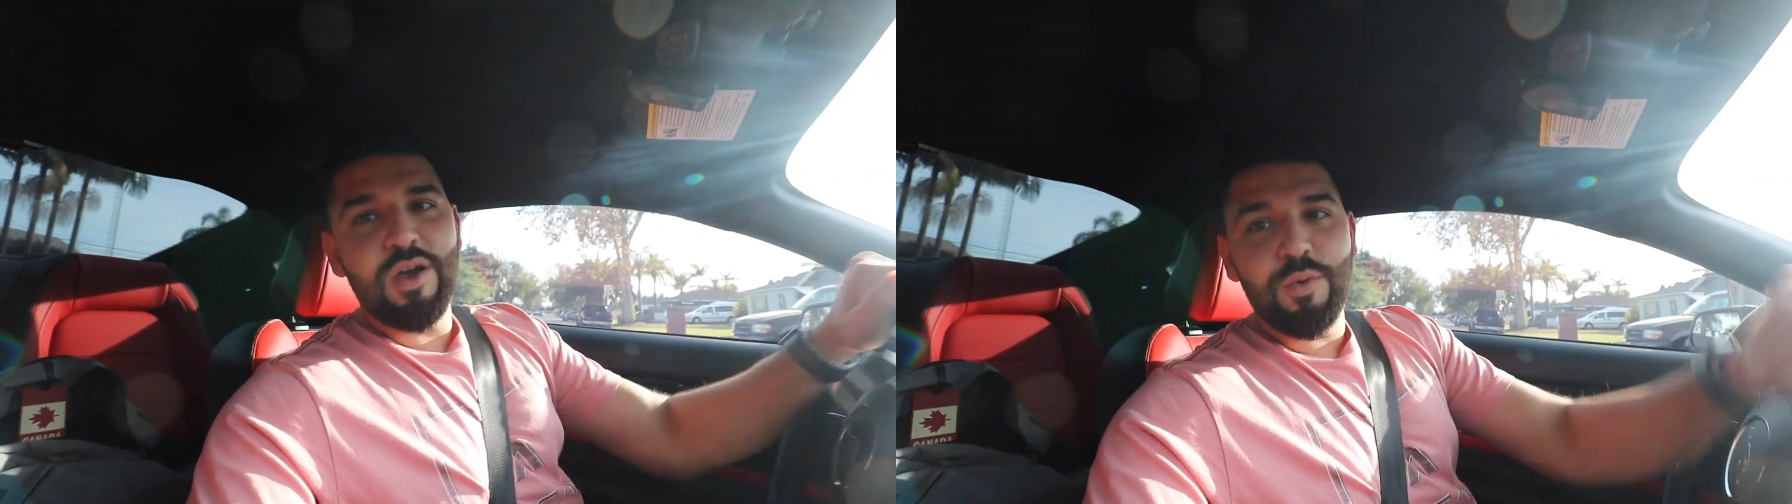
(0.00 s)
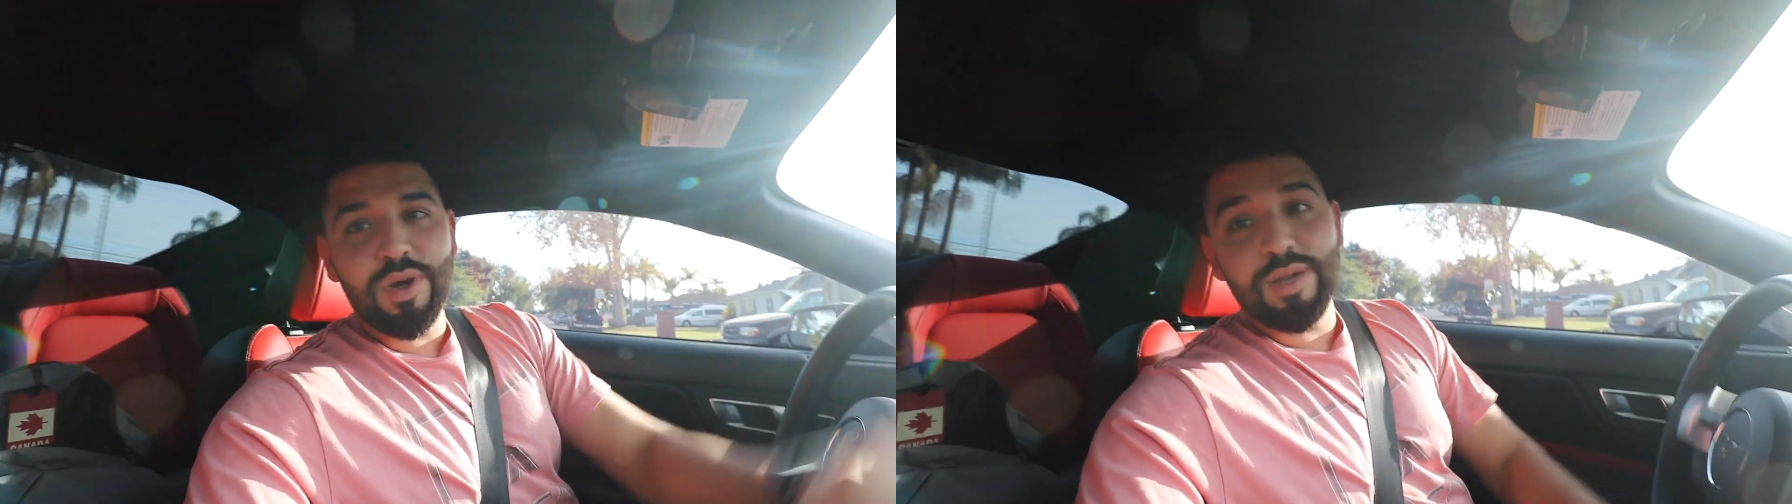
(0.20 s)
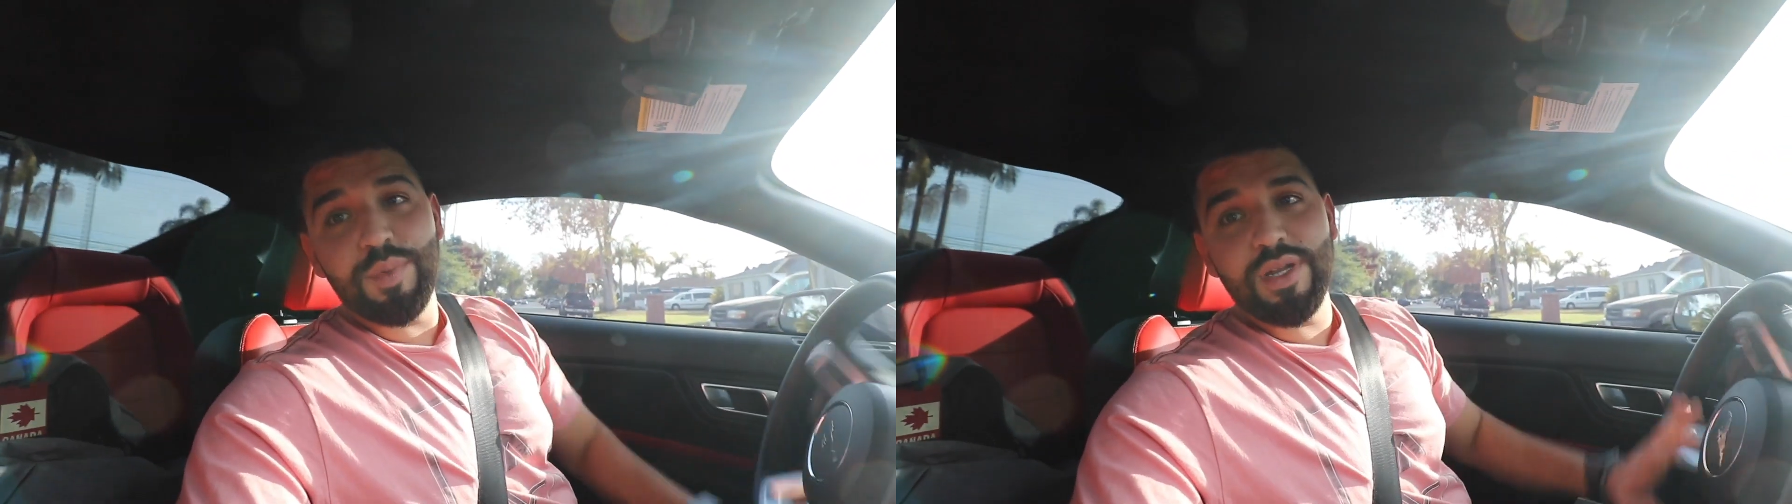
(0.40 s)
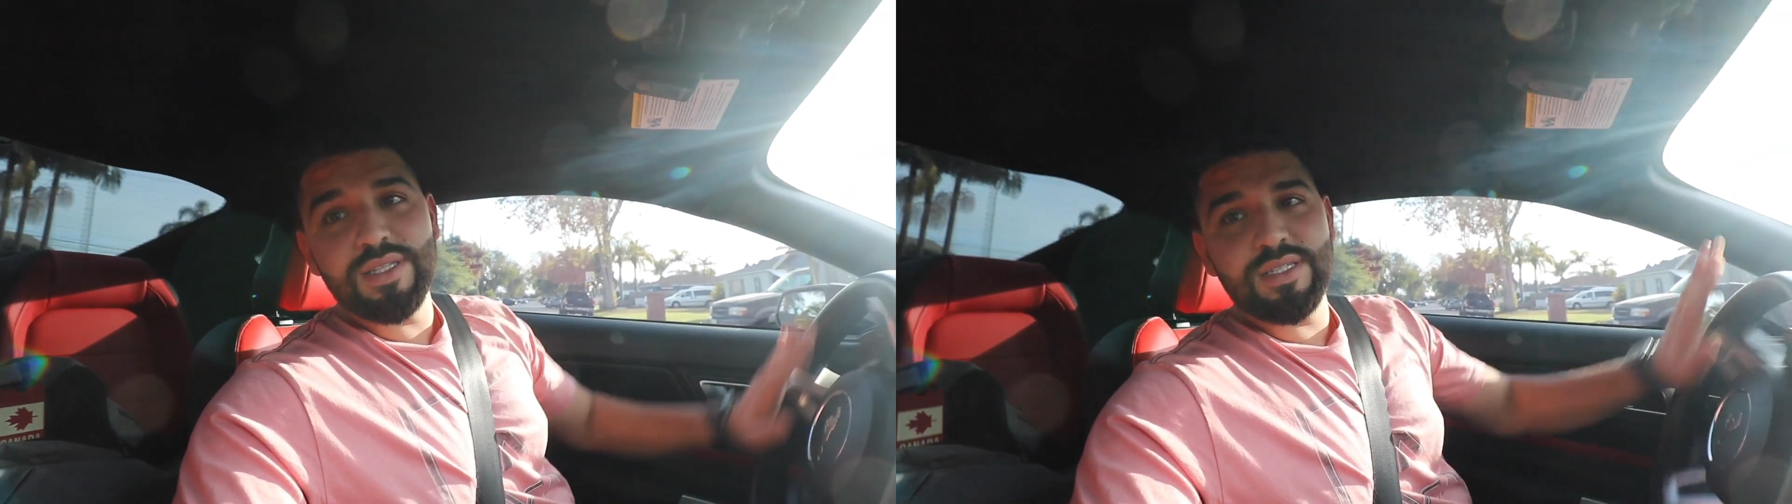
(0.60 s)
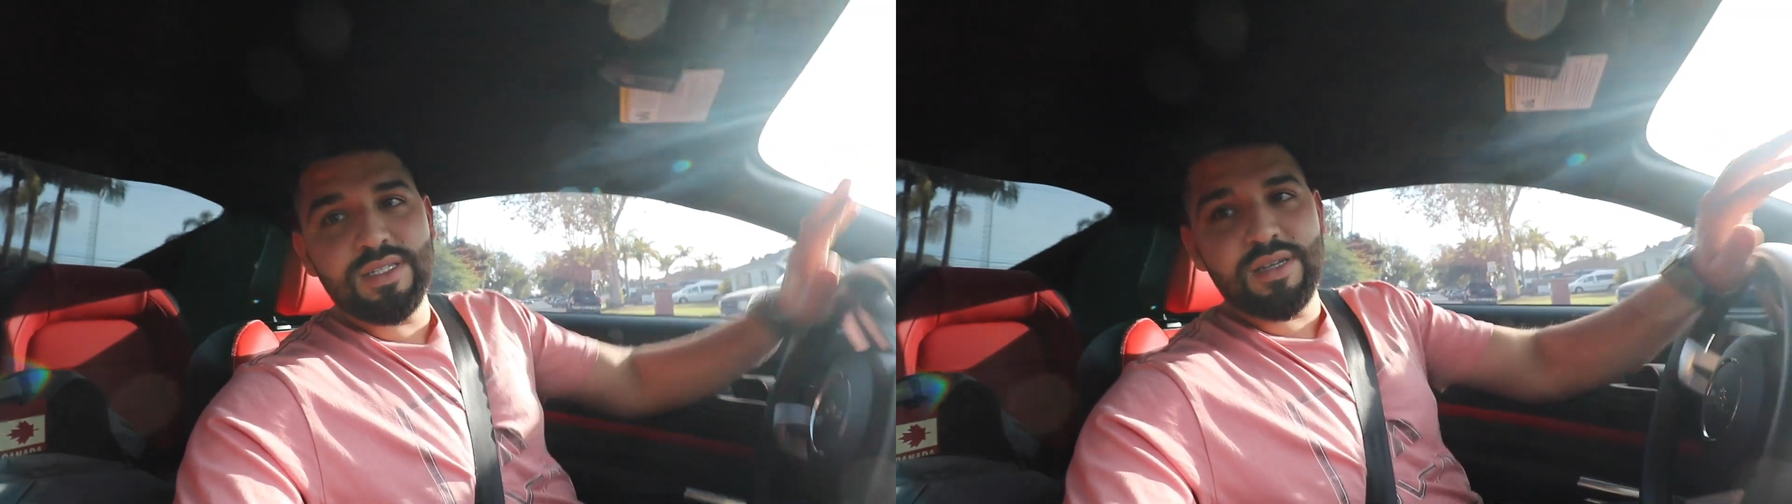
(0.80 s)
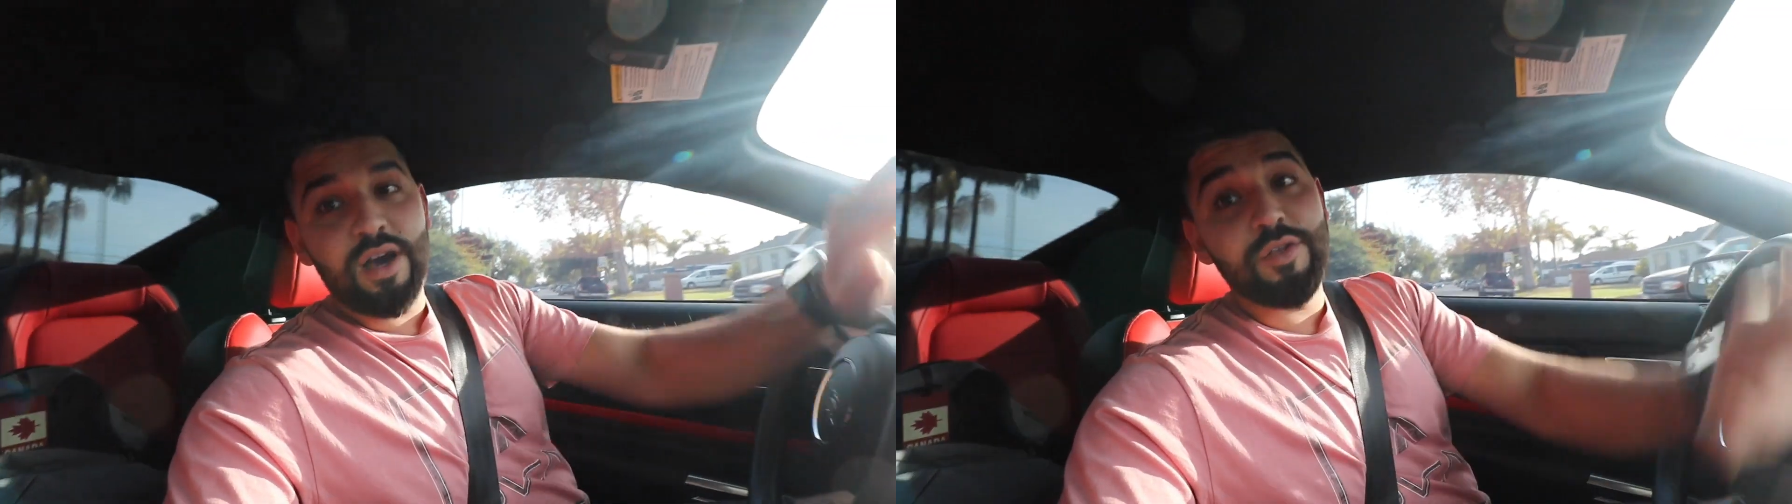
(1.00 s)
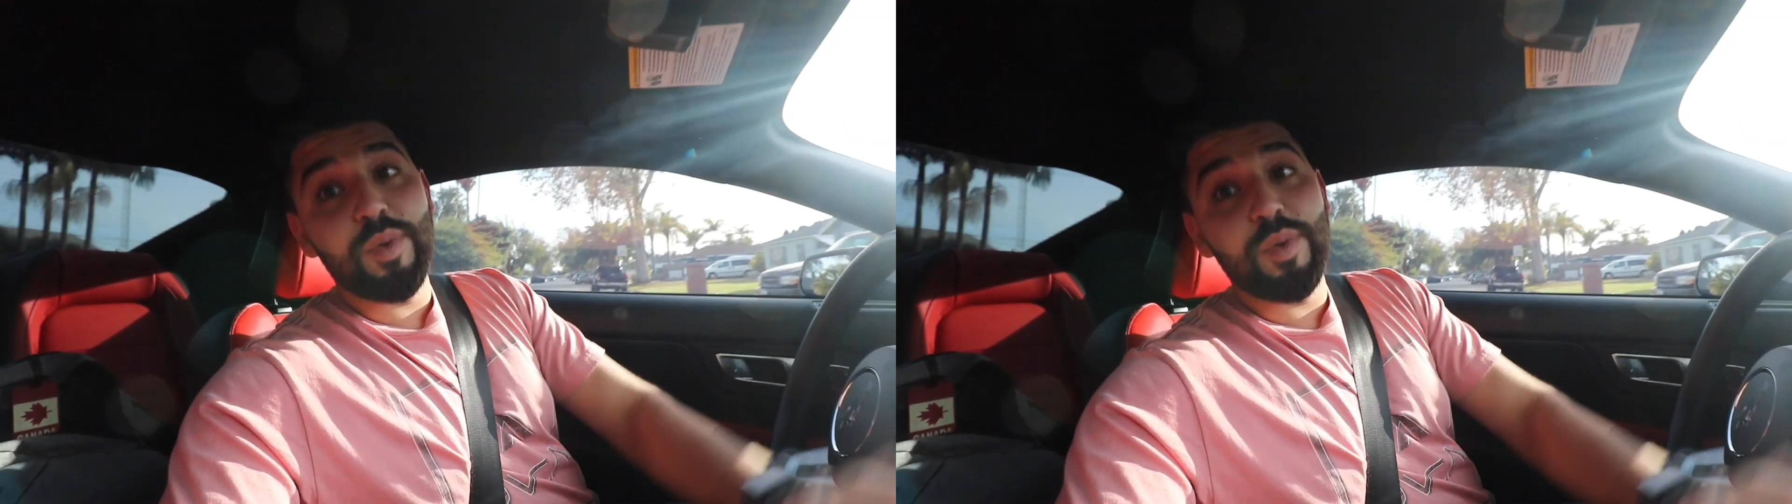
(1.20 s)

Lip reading: we're gonna put into other